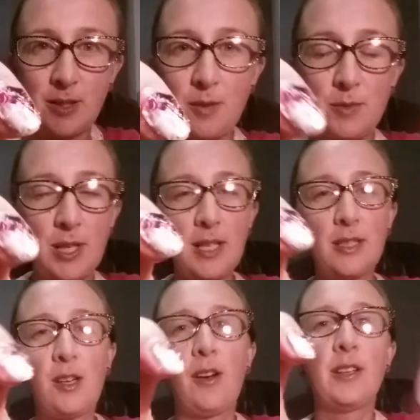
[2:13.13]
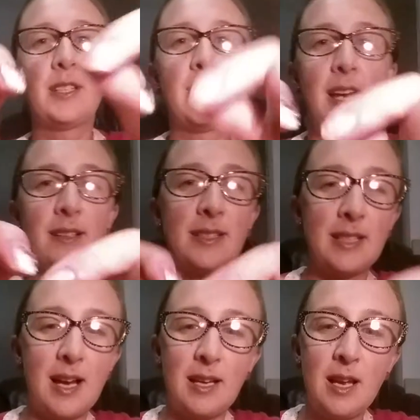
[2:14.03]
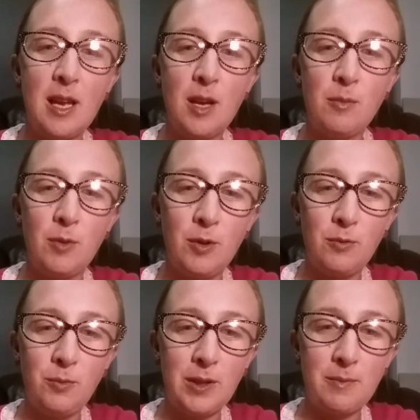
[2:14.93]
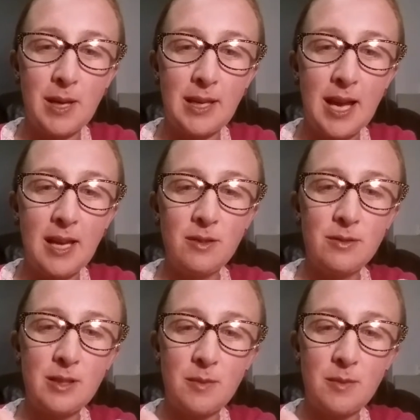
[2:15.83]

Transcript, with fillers: So I'm just going to now start with my nails.